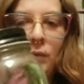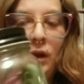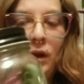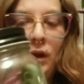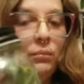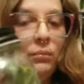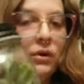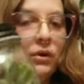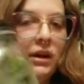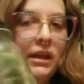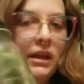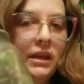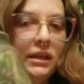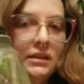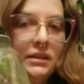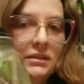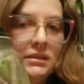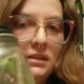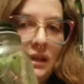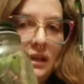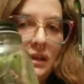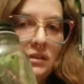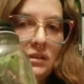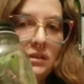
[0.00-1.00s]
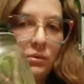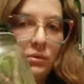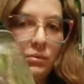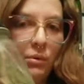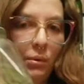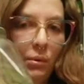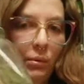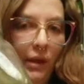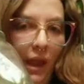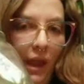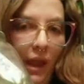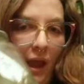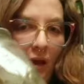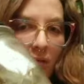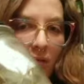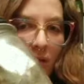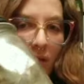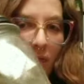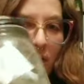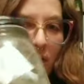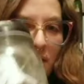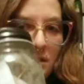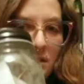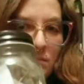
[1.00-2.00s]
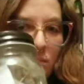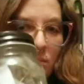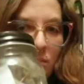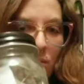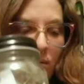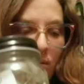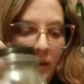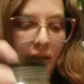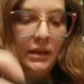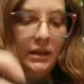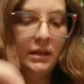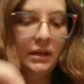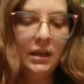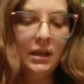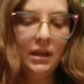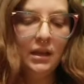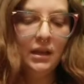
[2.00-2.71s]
but I'm pretty content with what we have at this point.